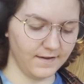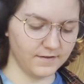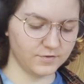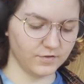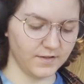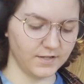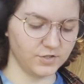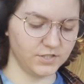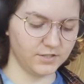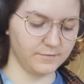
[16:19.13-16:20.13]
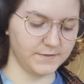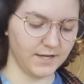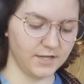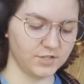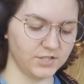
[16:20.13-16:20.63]
So then she's
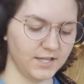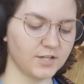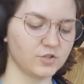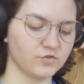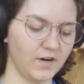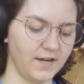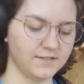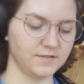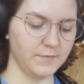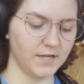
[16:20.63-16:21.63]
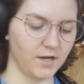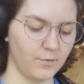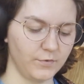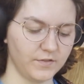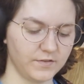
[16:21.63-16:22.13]
upset. She, like, tries to make
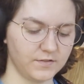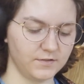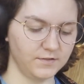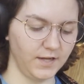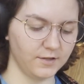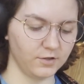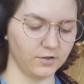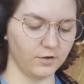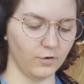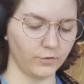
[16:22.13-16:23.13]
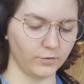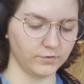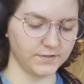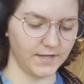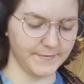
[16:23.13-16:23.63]
up with tenor
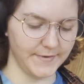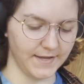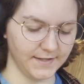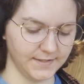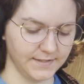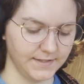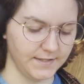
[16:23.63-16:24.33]
Oronte Man,